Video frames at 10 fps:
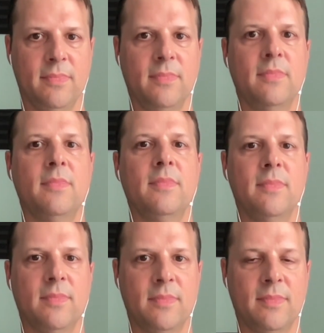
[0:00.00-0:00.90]

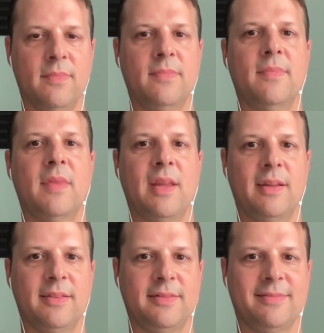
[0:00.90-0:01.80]

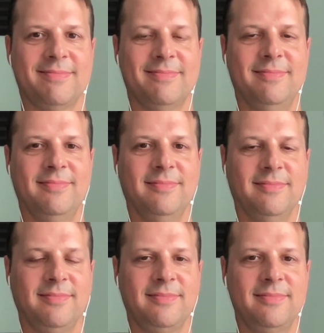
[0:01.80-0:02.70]

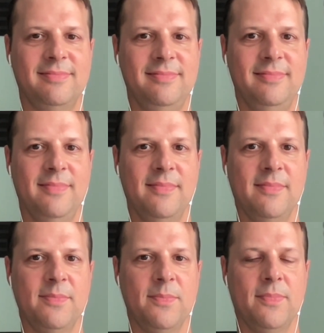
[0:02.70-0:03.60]

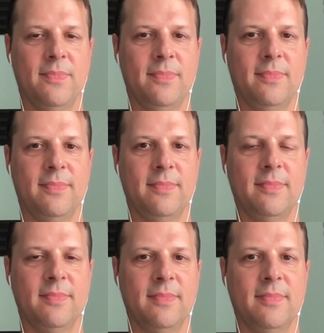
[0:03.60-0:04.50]

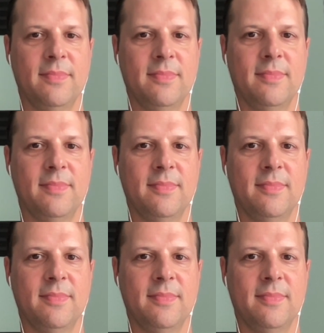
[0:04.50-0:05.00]
This person isn't speaking.